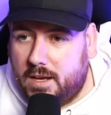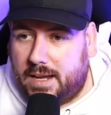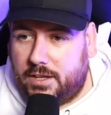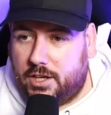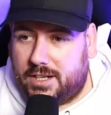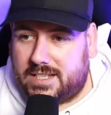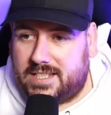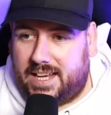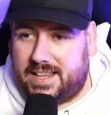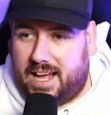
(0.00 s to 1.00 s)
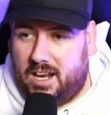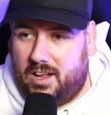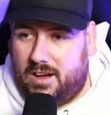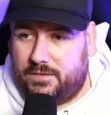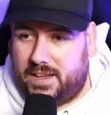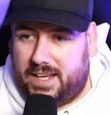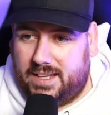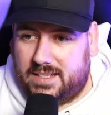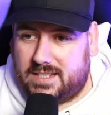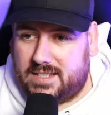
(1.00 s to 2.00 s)
Now, you're going to see that a lot of
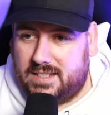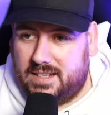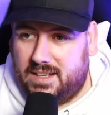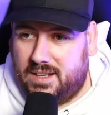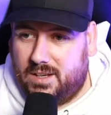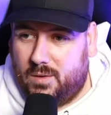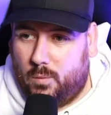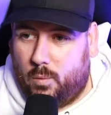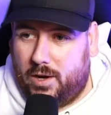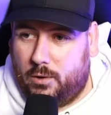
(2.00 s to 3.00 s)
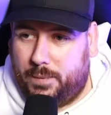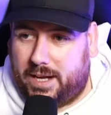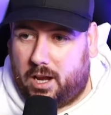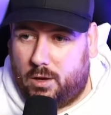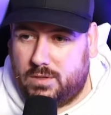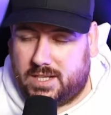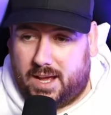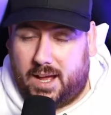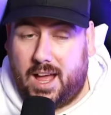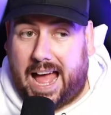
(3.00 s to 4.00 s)
these will be
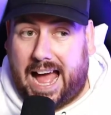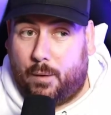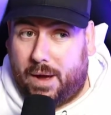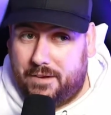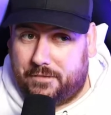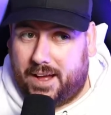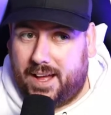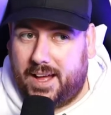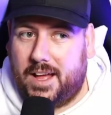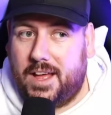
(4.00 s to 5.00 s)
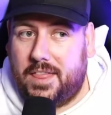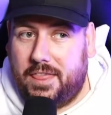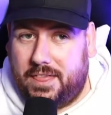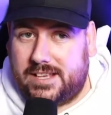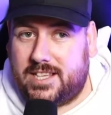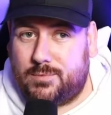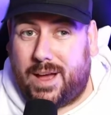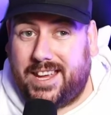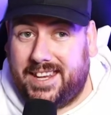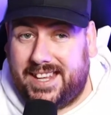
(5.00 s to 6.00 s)
closer. However, this is
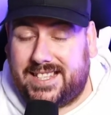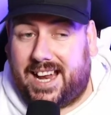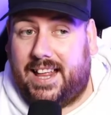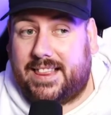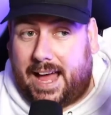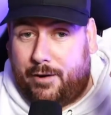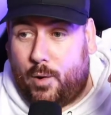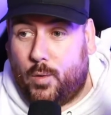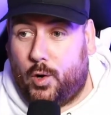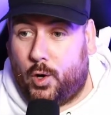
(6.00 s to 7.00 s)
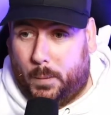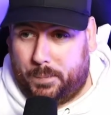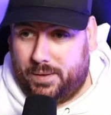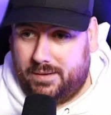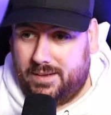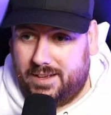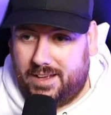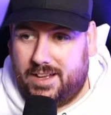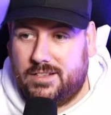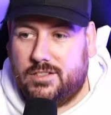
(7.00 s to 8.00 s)
where you need to click the arrow up.
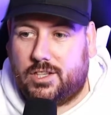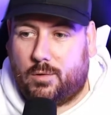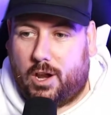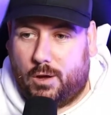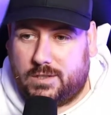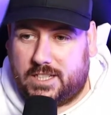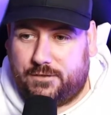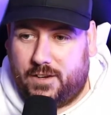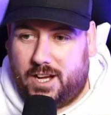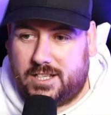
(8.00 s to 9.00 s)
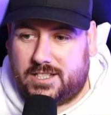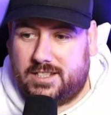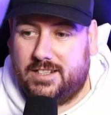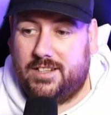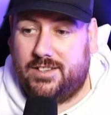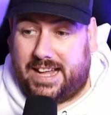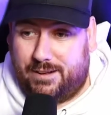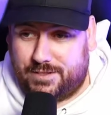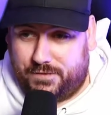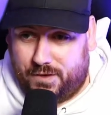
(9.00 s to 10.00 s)
So closest first,
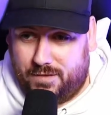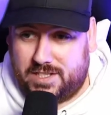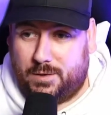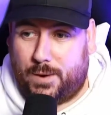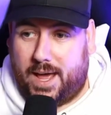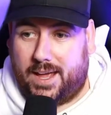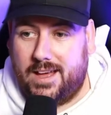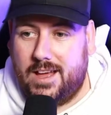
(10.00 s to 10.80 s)
down to furthest away.